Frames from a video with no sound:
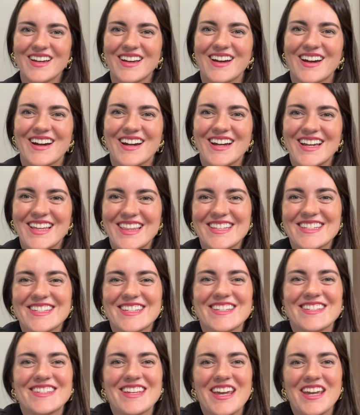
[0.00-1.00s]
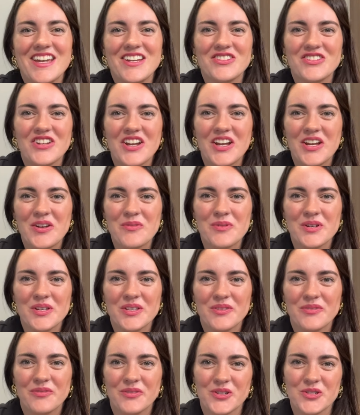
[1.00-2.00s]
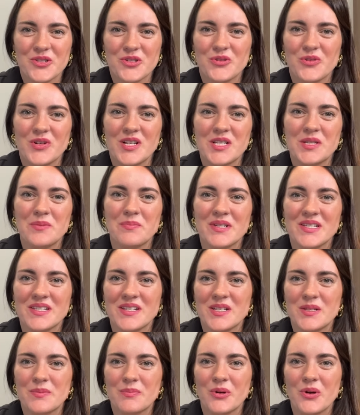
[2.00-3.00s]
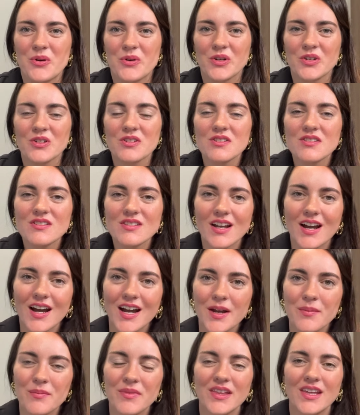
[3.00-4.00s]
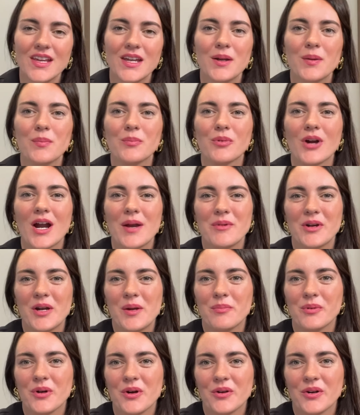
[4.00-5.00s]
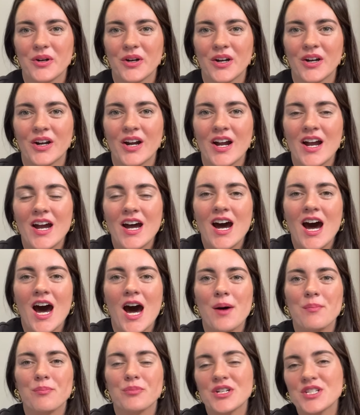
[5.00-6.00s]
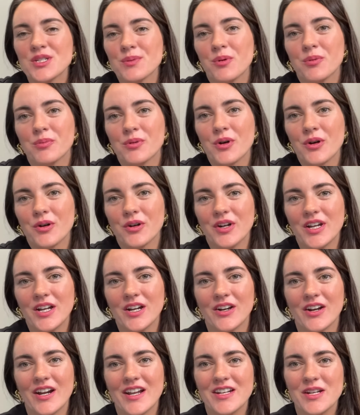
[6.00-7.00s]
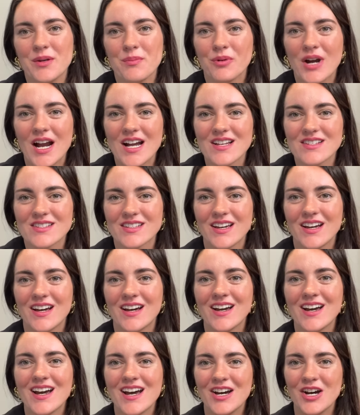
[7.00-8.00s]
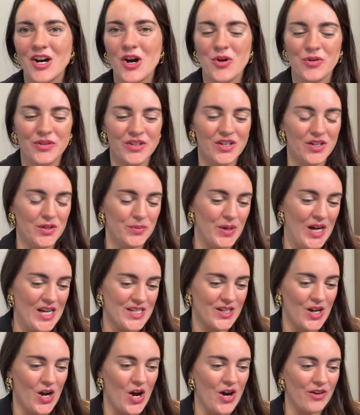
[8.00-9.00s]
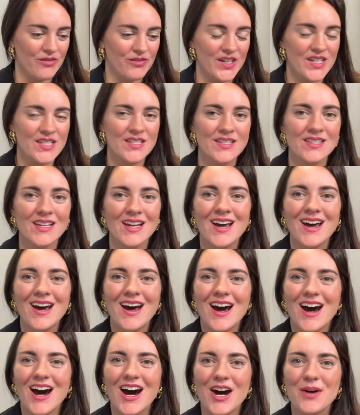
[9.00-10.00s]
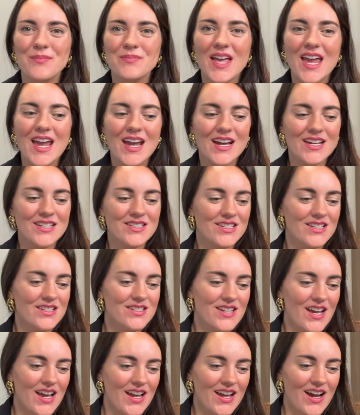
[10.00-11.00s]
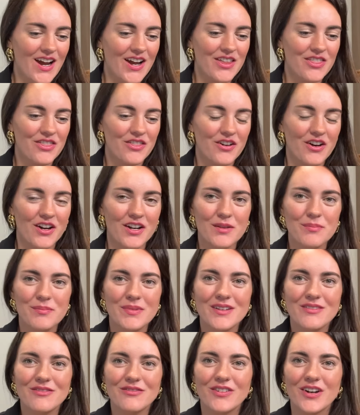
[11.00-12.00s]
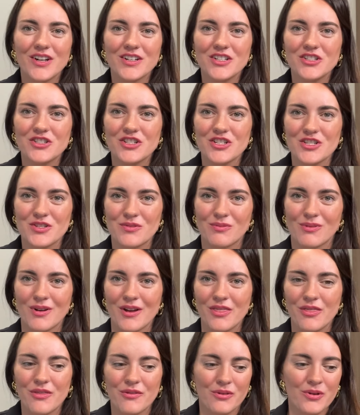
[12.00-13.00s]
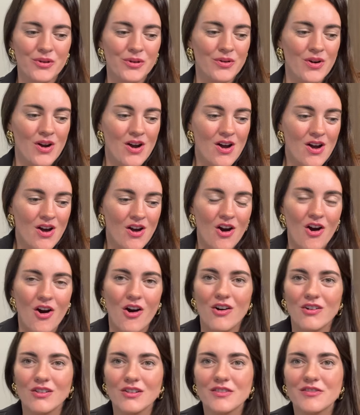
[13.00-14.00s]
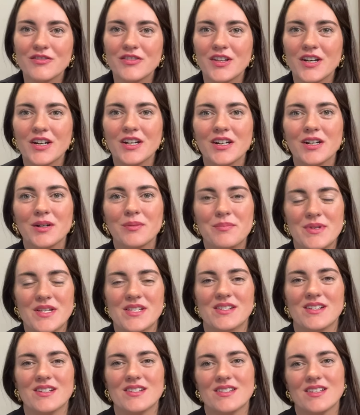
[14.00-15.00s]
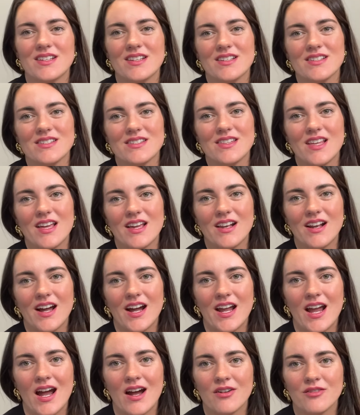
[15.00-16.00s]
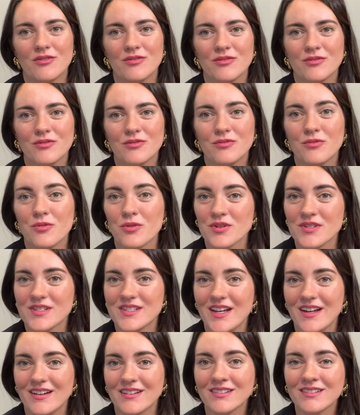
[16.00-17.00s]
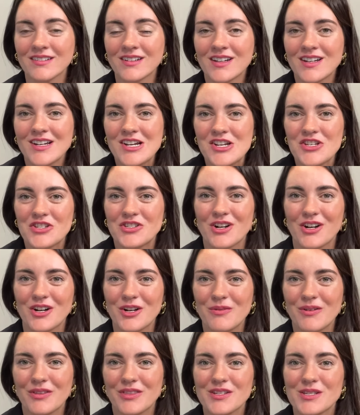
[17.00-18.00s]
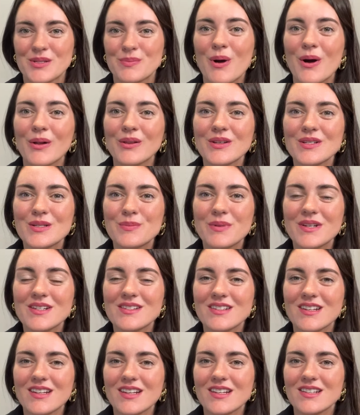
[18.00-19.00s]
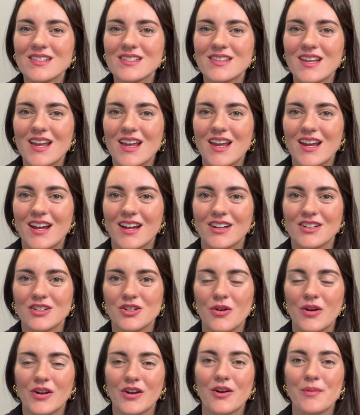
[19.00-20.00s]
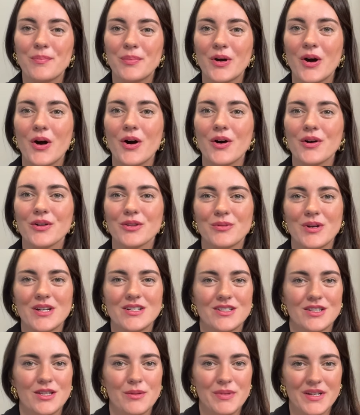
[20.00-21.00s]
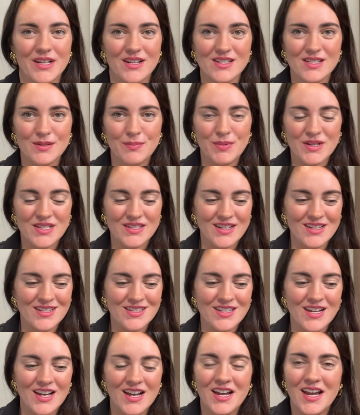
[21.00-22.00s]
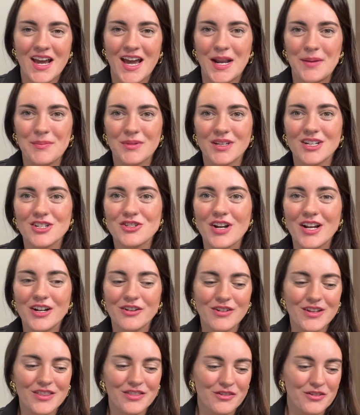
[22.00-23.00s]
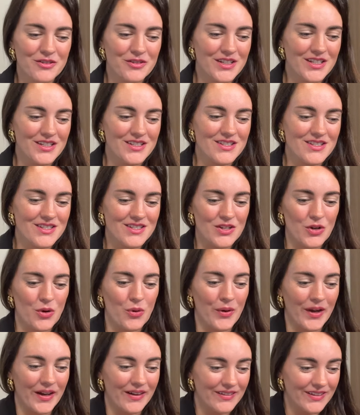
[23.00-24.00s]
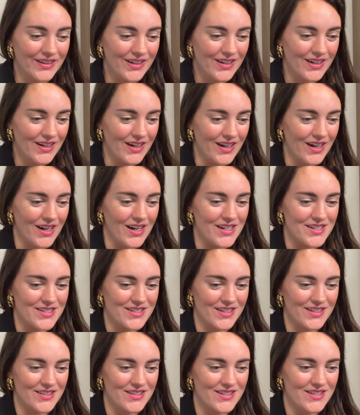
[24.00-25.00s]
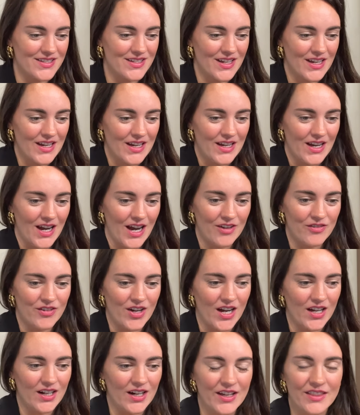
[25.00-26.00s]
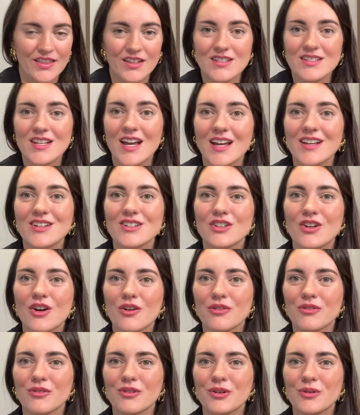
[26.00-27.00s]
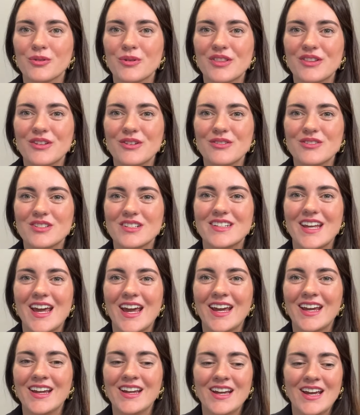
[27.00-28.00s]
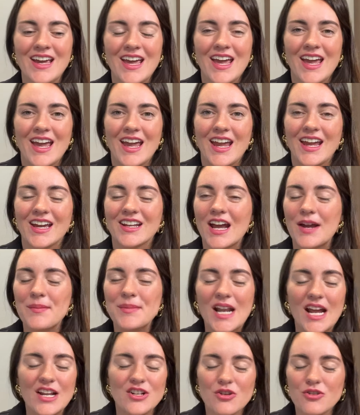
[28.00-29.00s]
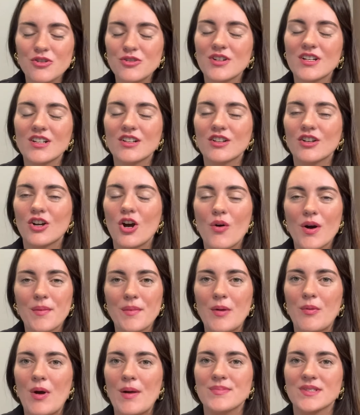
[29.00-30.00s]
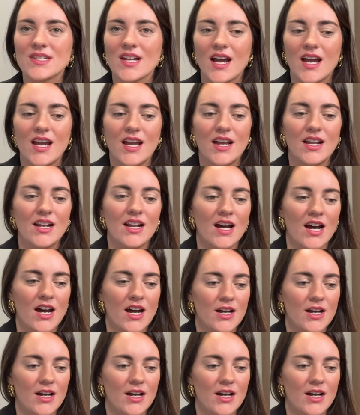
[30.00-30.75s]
Hi, this is AJ with First Choice Business Brokers. I'm the primary broker, principal broker here in Nebraska, owning a Nebraska office. And today I thought it'd be fun to just run through all of the businesses that I have for sale, starting with the smallest business and going up all the way to the biggest business. And I'm gonna try to run through these quickly since I've got, I think, 10 to go through with you today. And I mean, I know you can go on my website.